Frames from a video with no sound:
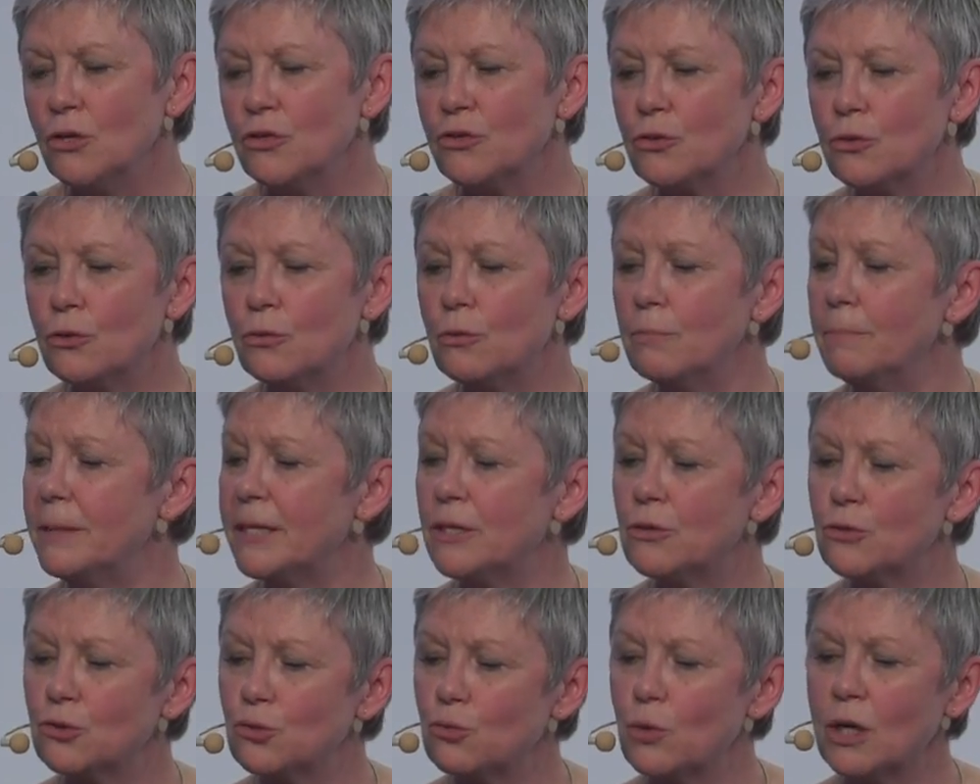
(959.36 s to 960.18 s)
So,
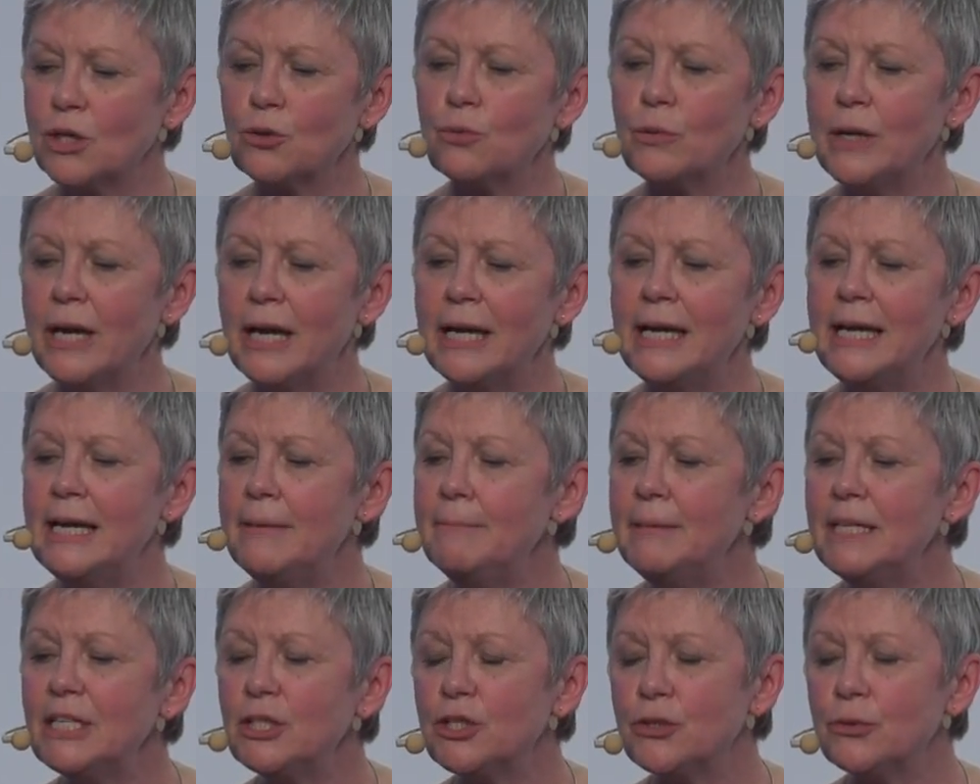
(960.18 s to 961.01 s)
because what we are
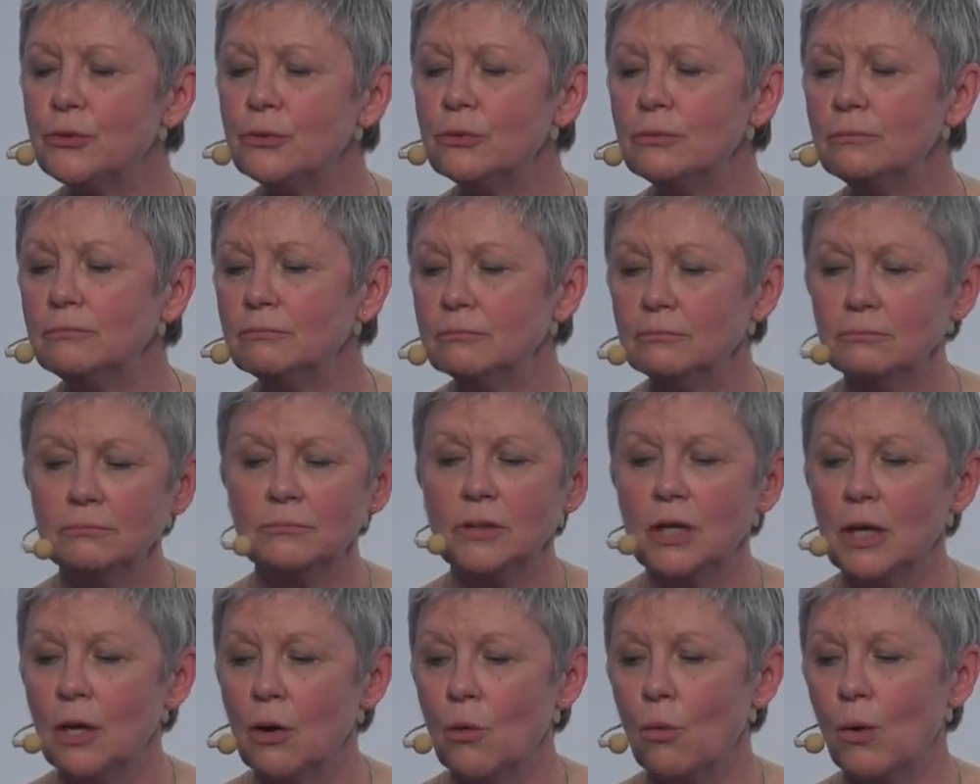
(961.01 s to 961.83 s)
aiming to,
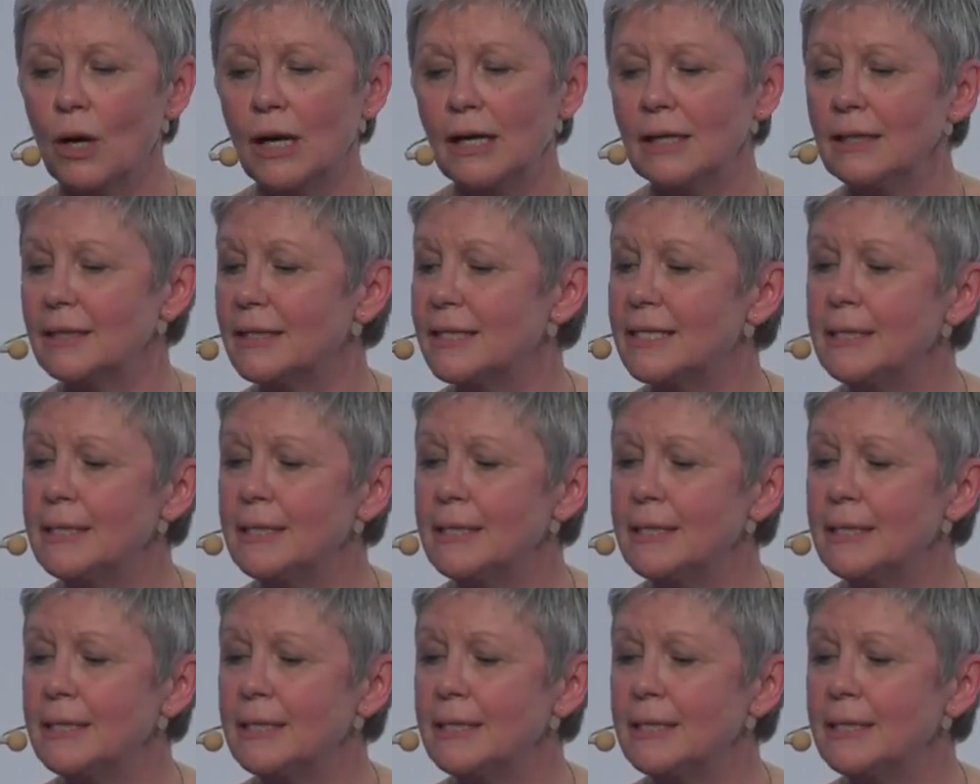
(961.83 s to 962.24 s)
well,